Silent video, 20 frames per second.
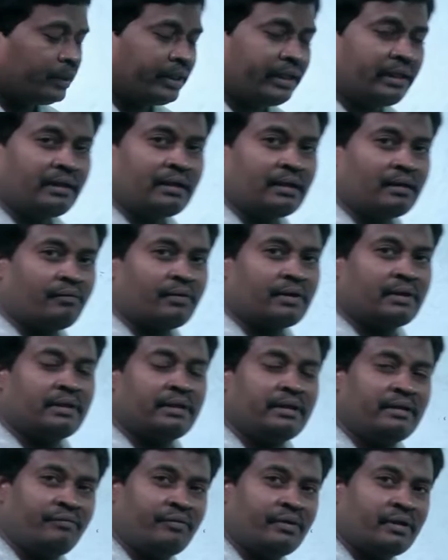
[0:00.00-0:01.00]
can cover the
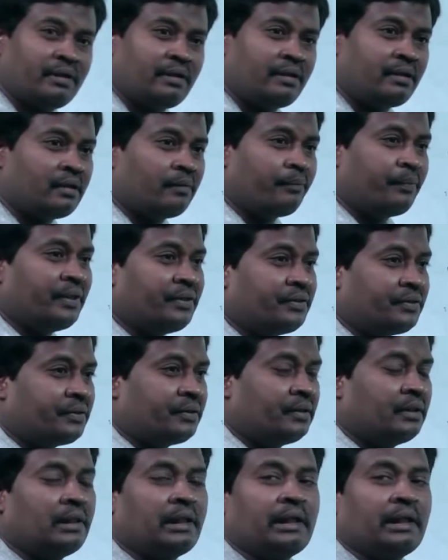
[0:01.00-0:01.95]
difficult topics.